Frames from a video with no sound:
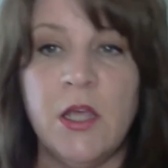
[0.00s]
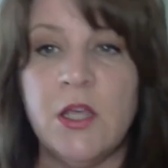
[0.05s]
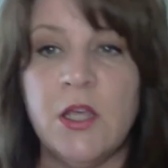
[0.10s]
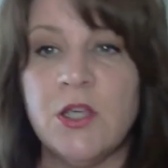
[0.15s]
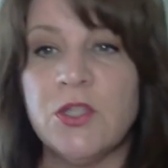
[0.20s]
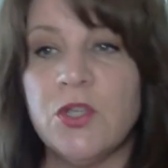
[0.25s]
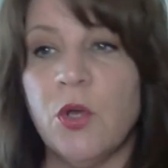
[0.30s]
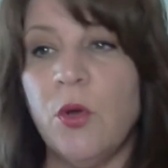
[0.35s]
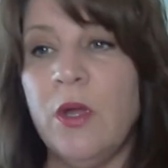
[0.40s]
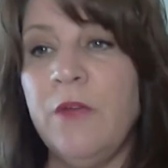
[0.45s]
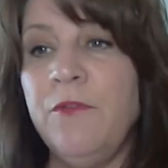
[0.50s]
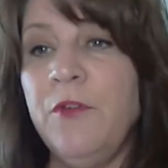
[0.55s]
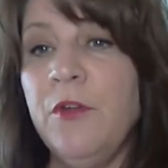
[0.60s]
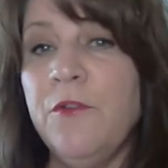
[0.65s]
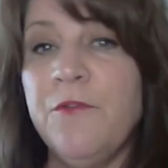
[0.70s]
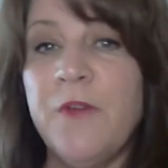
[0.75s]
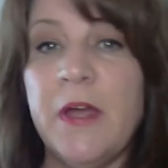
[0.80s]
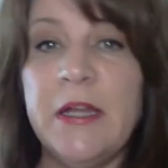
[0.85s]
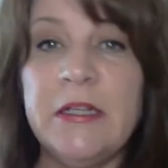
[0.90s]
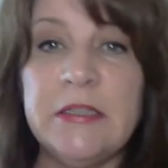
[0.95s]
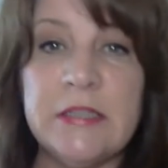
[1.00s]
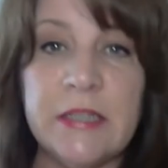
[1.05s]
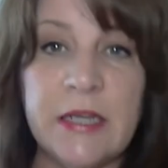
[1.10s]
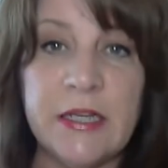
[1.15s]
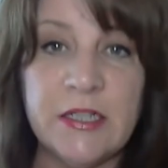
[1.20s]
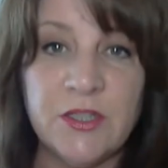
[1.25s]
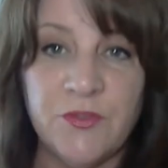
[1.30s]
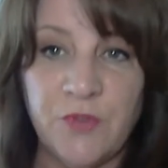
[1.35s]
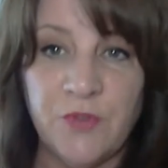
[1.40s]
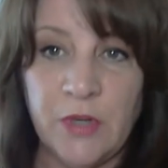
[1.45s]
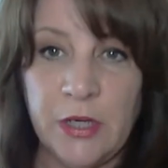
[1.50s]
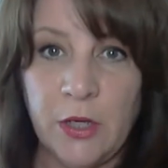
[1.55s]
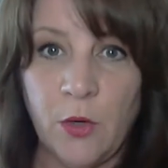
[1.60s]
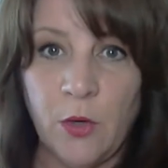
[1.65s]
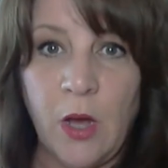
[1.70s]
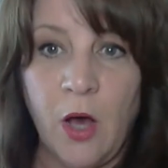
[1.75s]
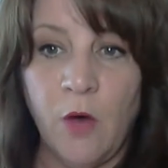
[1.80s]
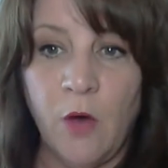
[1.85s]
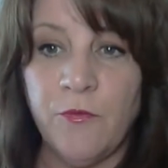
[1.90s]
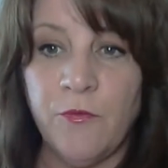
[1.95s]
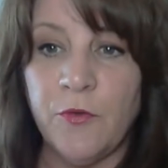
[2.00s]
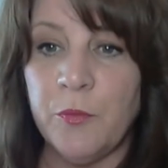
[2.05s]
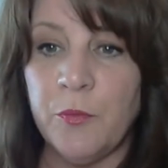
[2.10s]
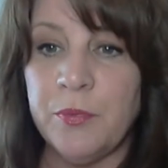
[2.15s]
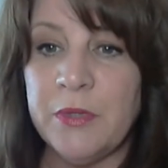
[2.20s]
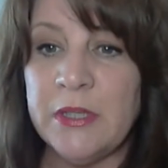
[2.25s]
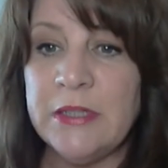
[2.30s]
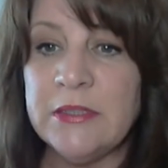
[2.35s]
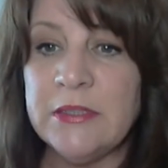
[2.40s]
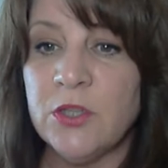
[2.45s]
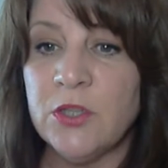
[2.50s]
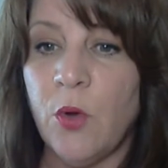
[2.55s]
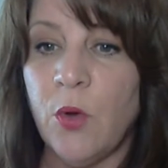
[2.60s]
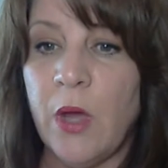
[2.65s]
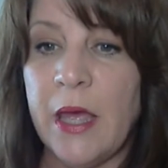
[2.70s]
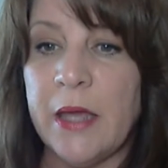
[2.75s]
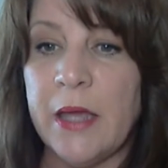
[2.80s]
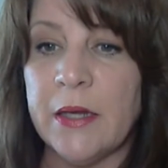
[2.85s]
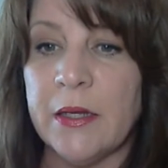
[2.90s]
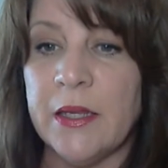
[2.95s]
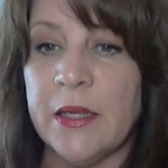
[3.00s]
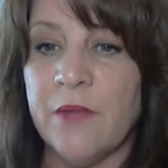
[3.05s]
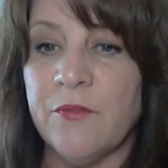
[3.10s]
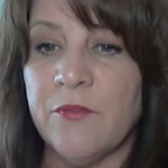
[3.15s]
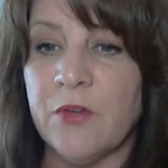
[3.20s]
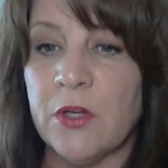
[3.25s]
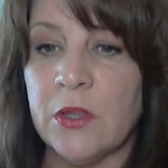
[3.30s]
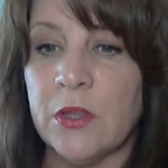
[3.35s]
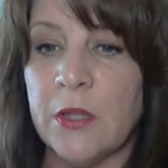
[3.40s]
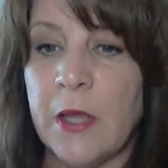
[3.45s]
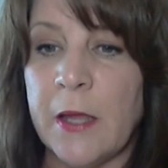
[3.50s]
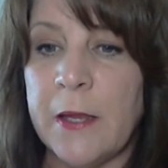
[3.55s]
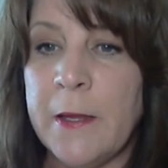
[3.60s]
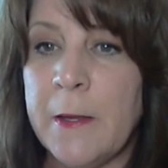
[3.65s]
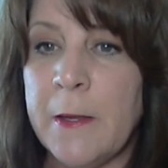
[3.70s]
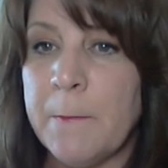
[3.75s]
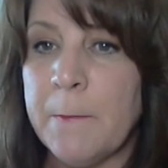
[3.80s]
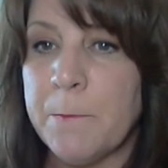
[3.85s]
So if you find today's video helpful, please go ahead and give it a like.